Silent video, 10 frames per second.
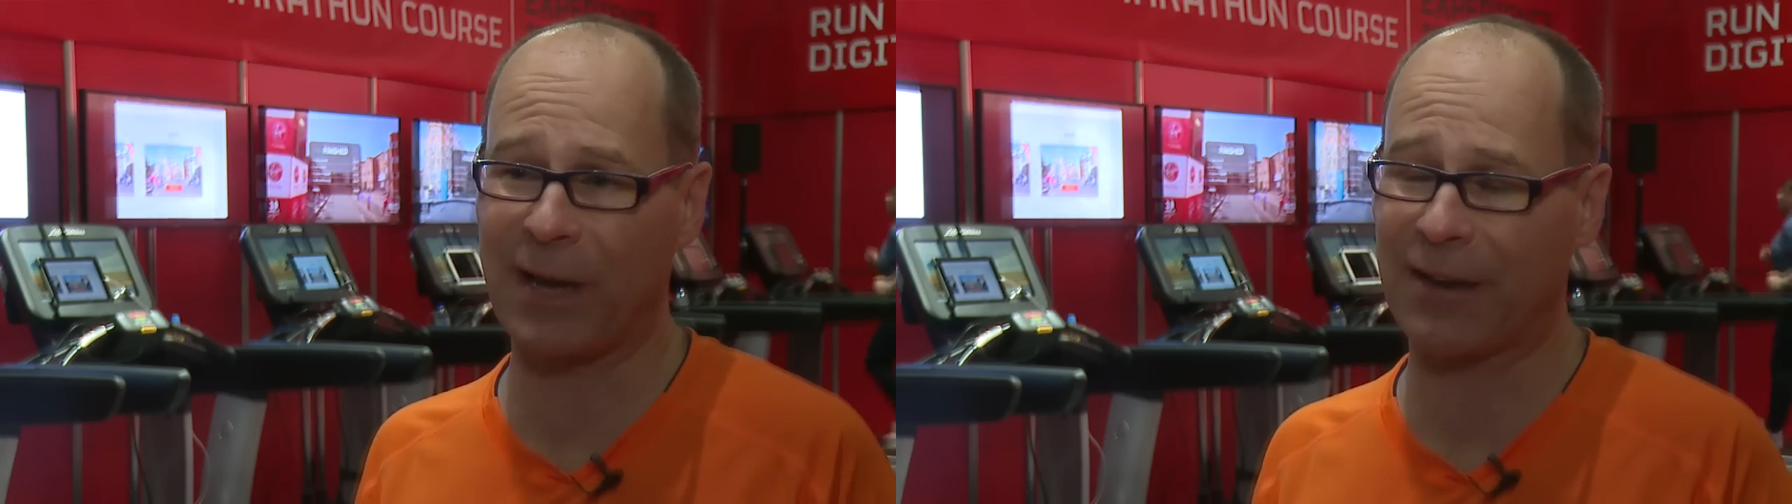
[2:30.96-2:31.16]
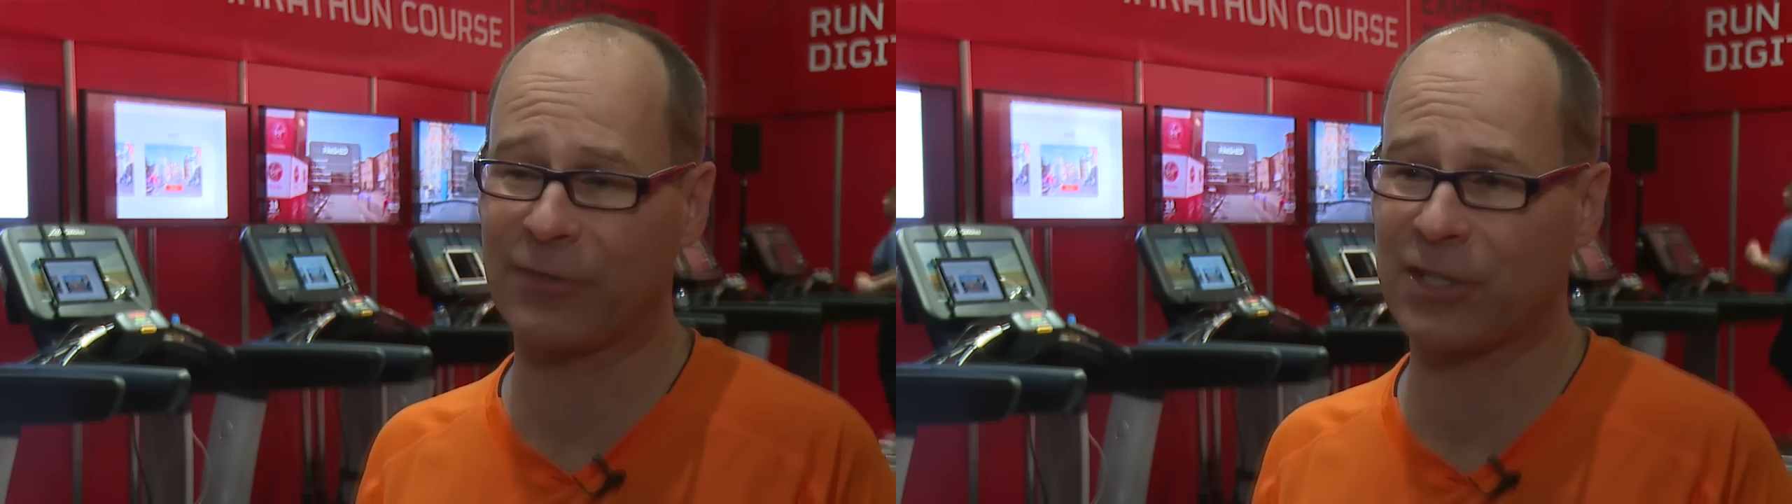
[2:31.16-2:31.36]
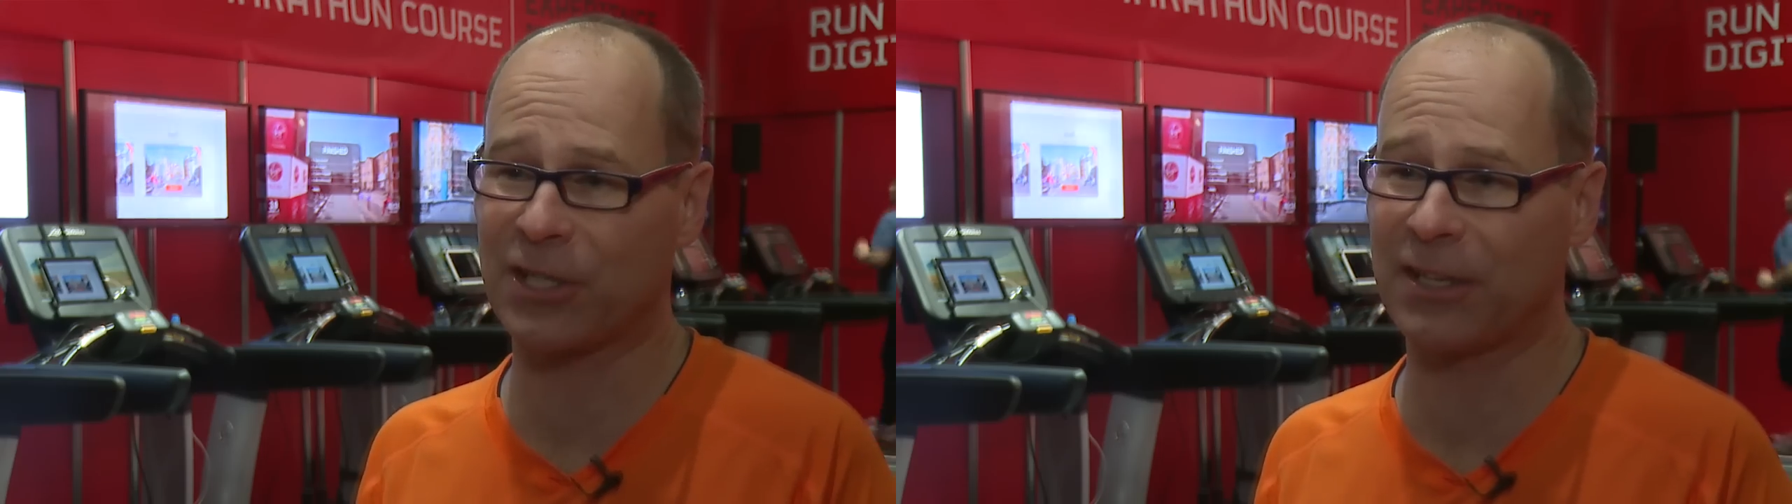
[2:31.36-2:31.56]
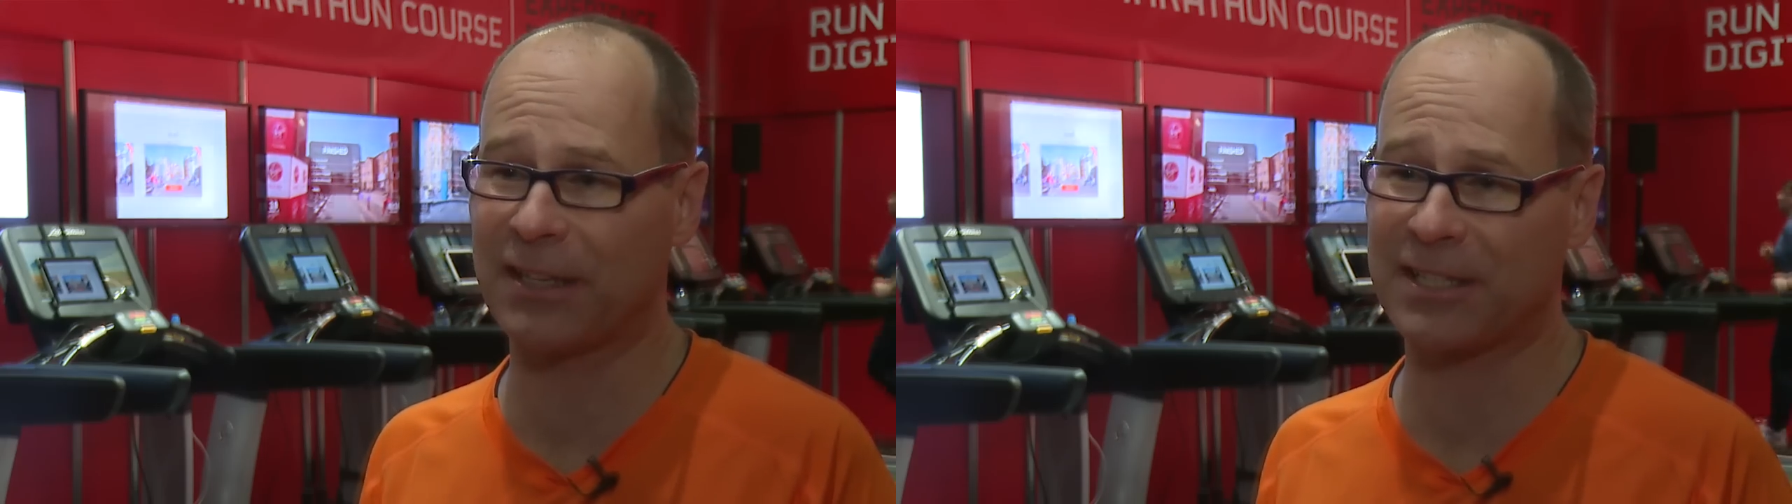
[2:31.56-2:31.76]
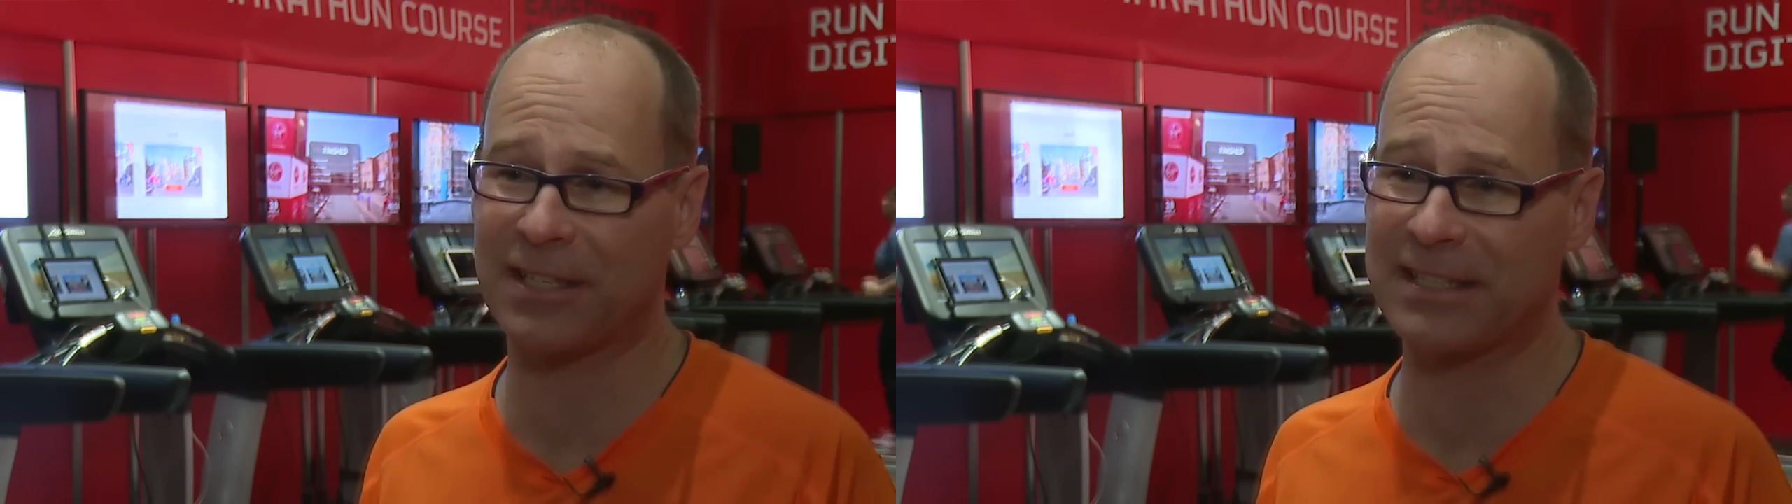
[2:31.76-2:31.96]
we have to
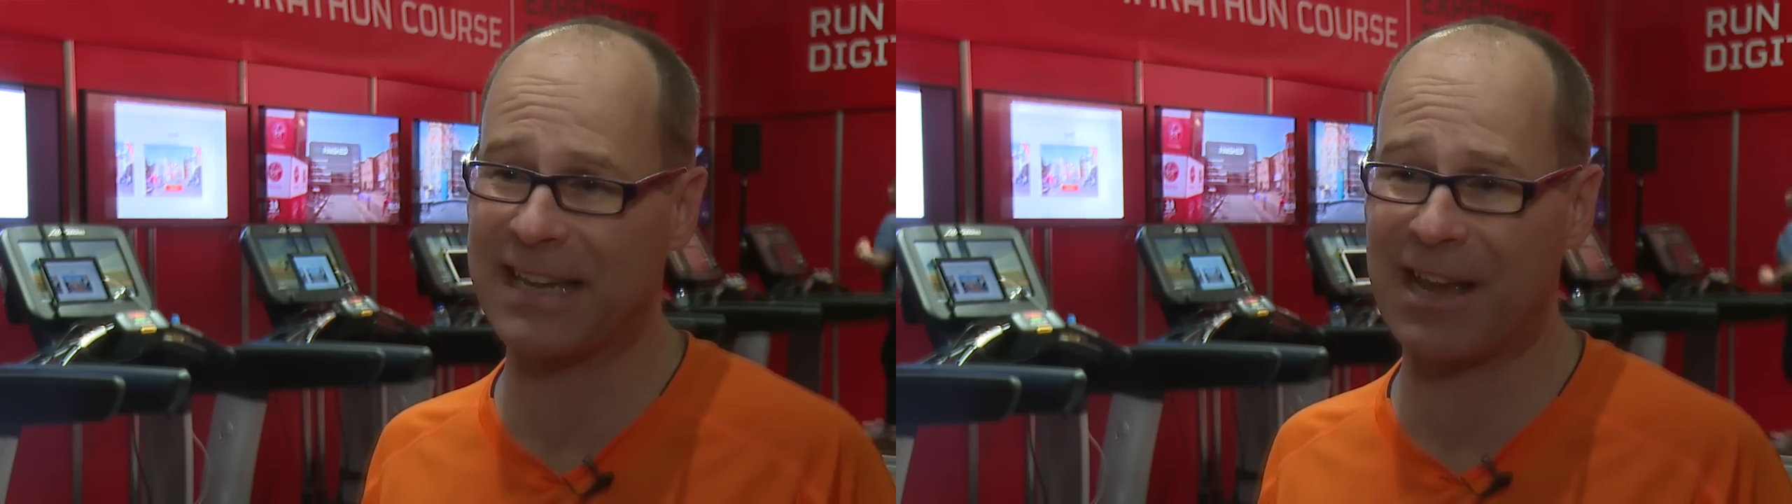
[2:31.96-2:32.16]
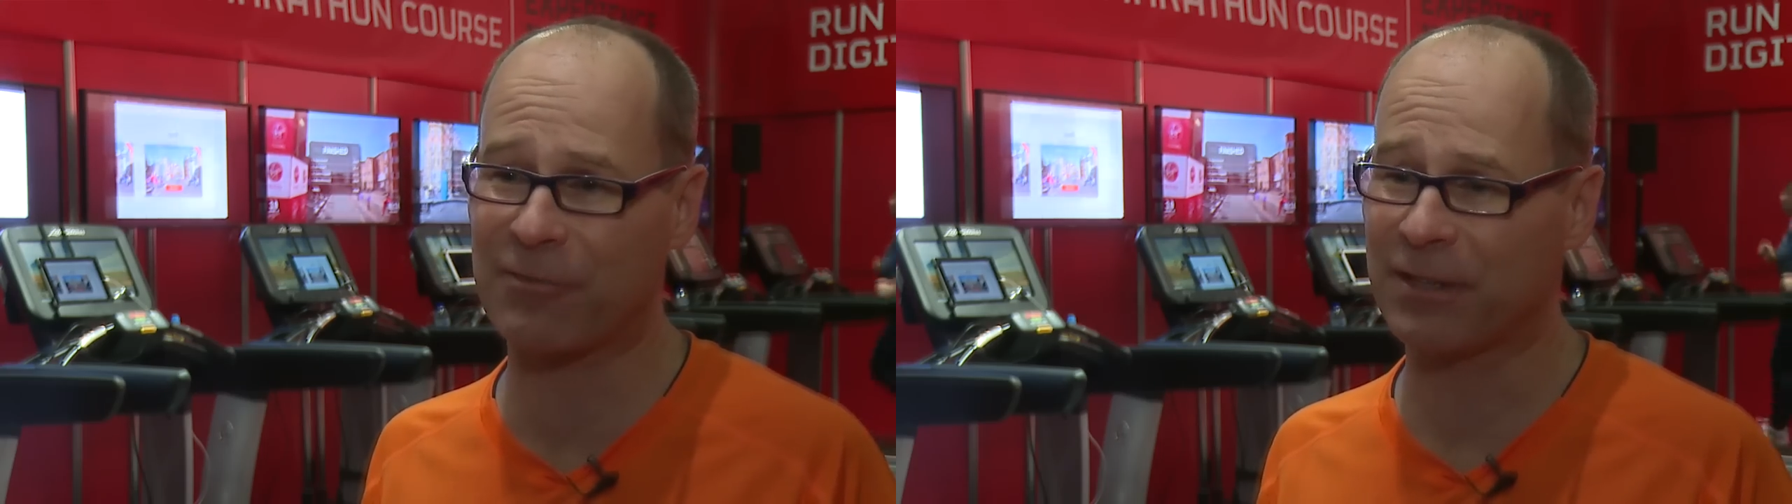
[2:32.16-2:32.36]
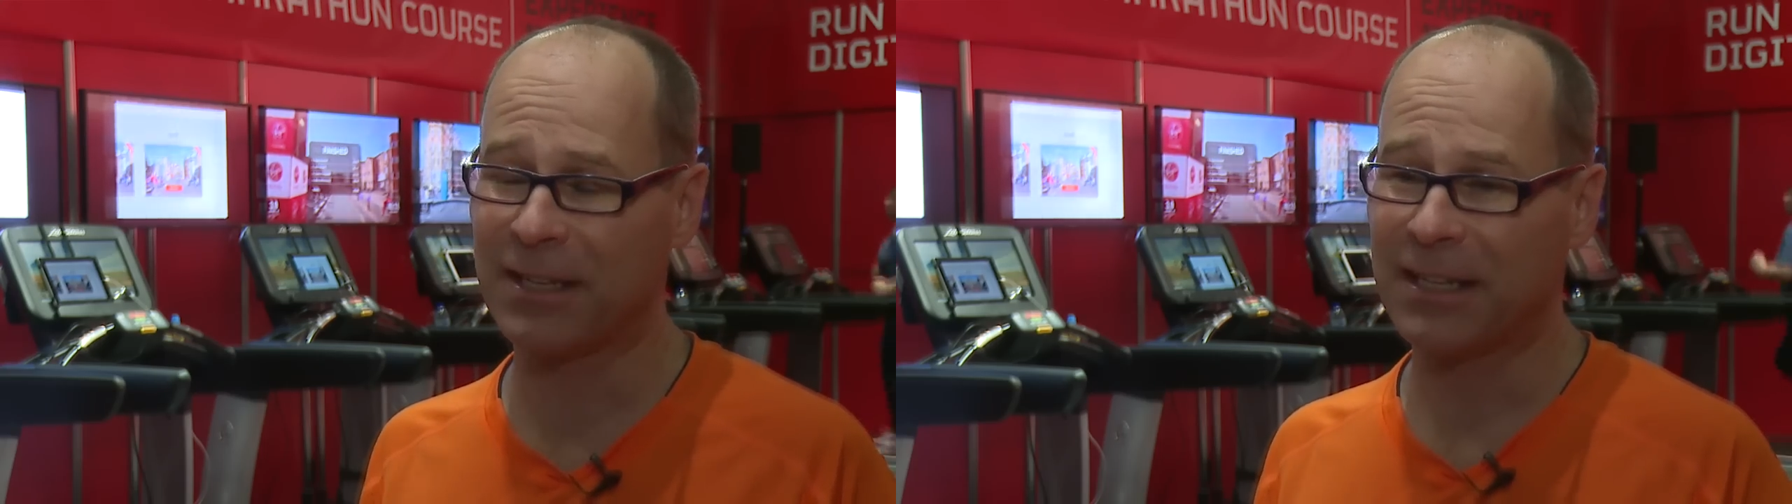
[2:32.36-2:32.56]
turn down